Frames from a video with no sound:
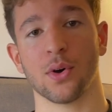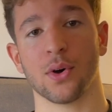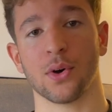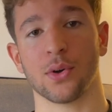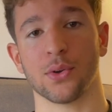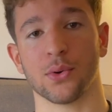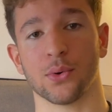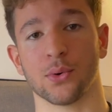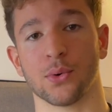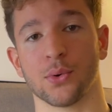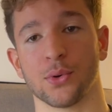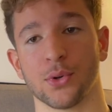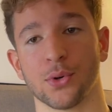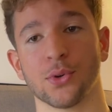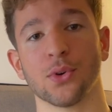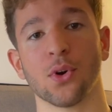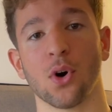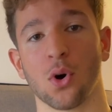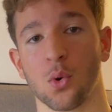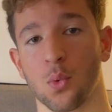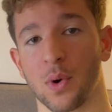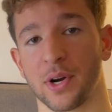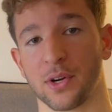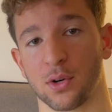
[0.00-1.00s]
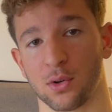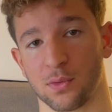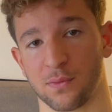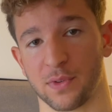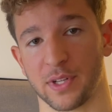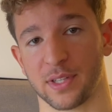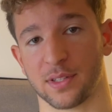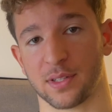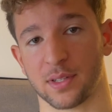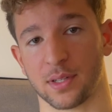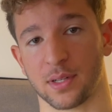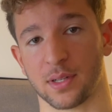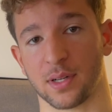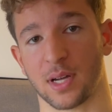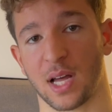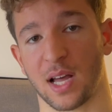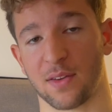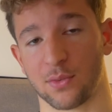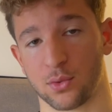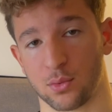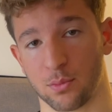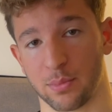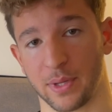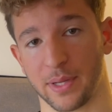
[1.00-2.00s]
you know where your feet
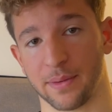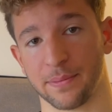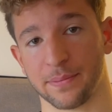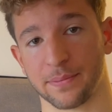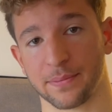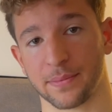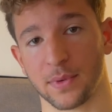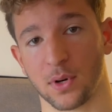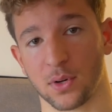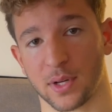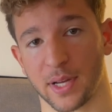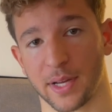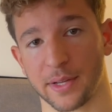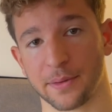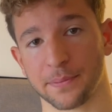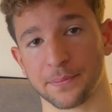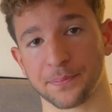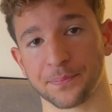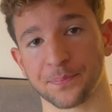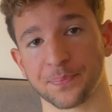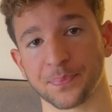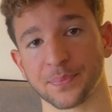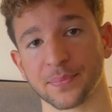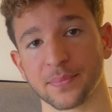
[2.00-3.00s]
have to be, okay?